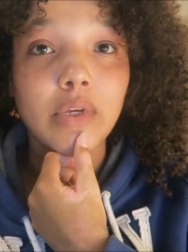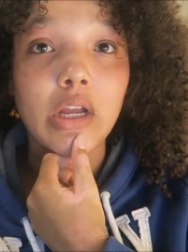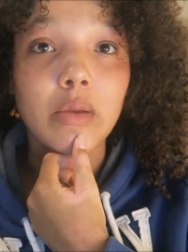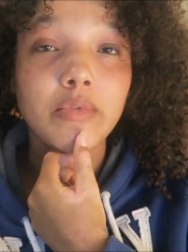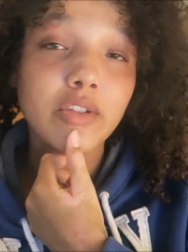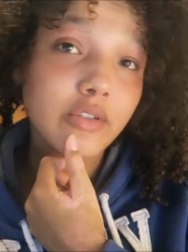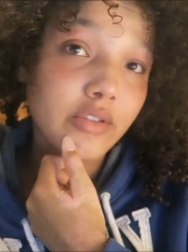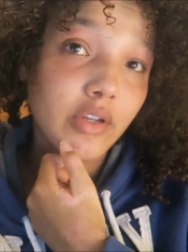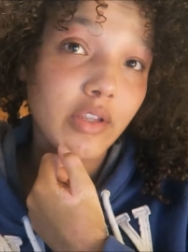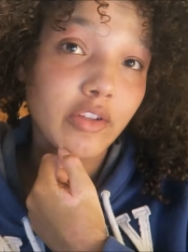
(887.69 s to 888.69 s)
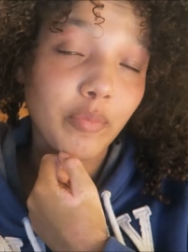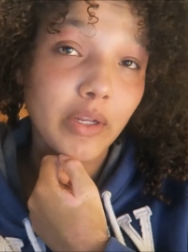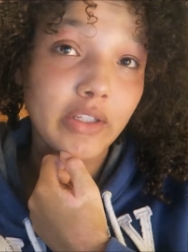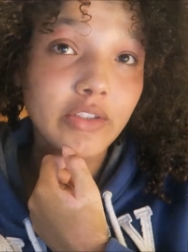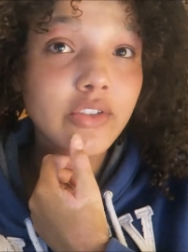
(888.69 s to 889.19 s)
I'm still studying
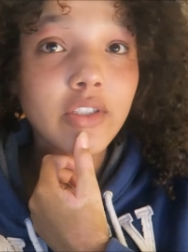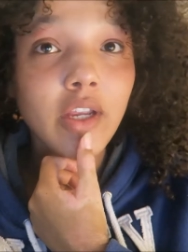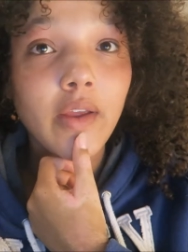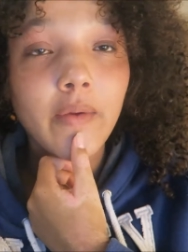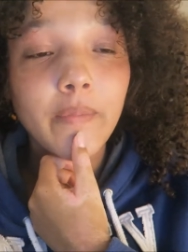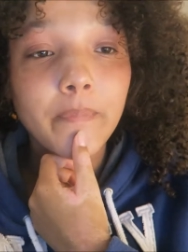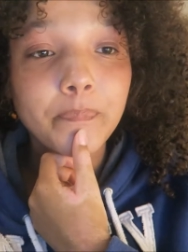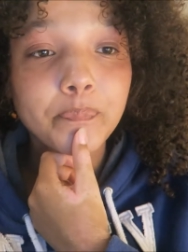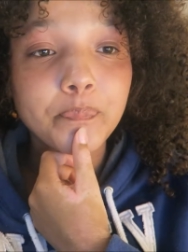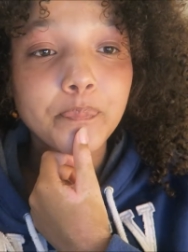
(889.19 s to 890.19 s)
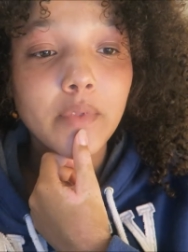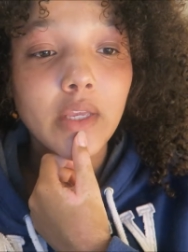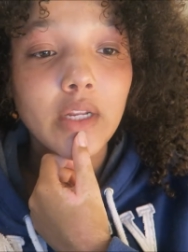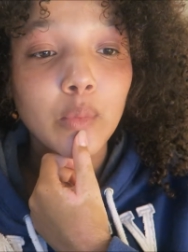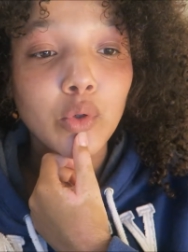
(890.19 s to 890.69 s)
Spanish
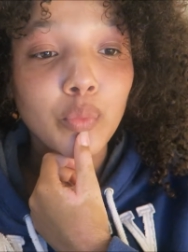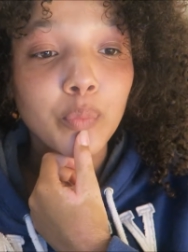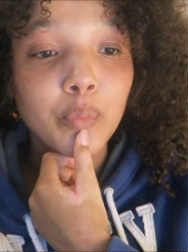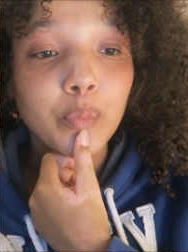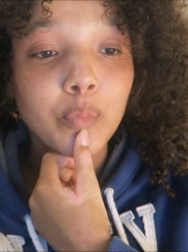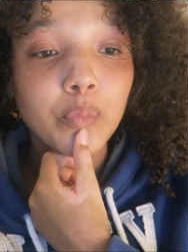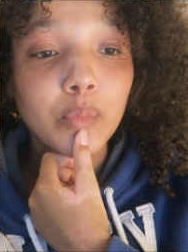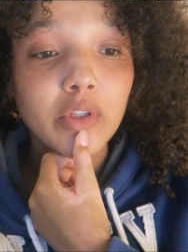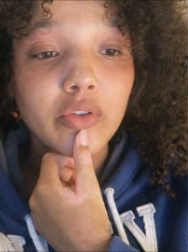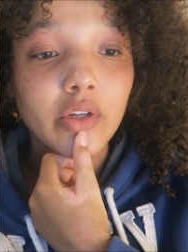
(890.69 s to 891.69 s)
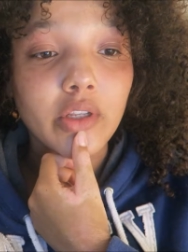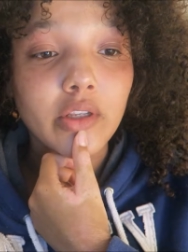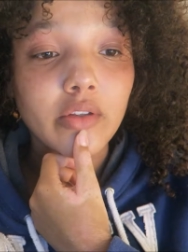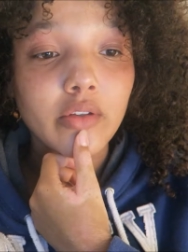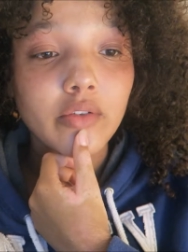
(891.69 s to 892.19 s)
and I will be
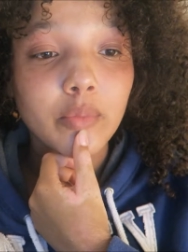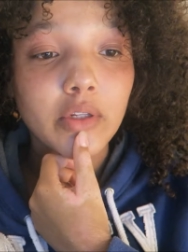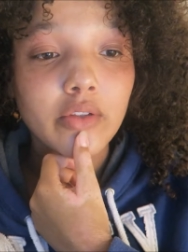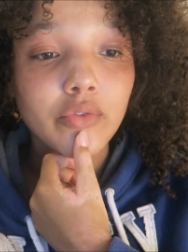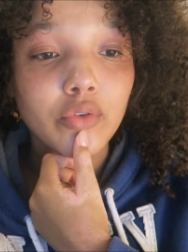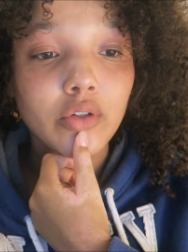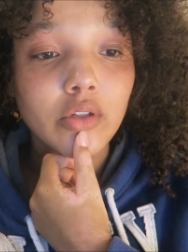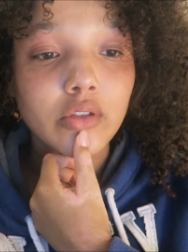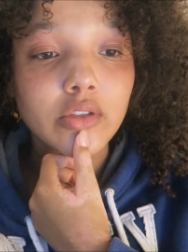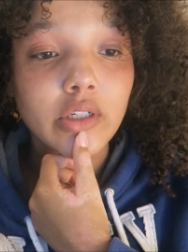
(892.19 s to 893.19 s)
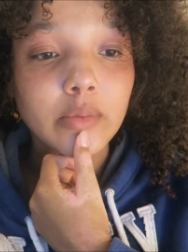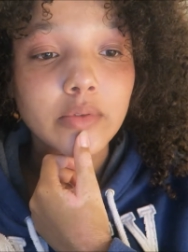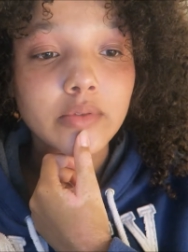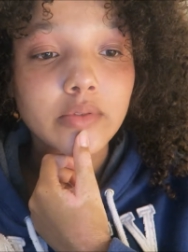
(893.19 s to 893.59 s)
studying Spanish for a long time.